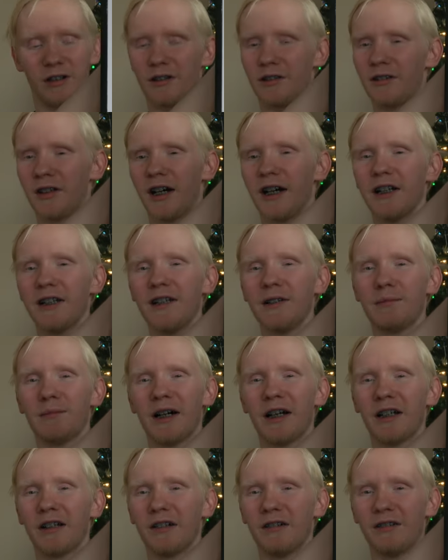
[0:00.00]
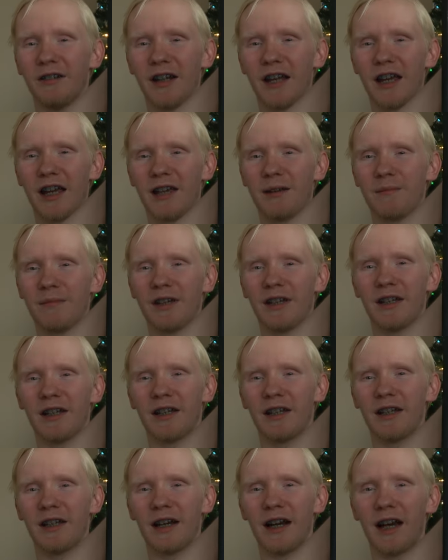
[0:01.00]
signed in my own name,
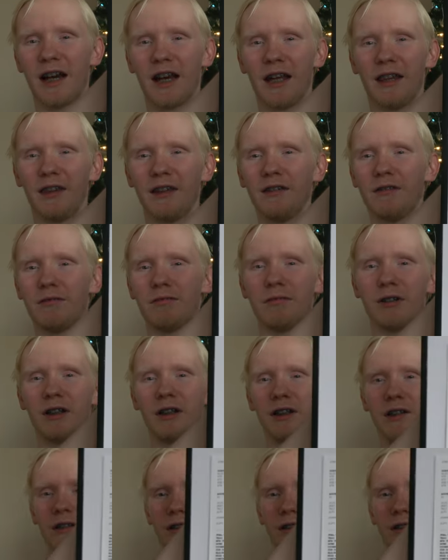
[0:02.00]
and this really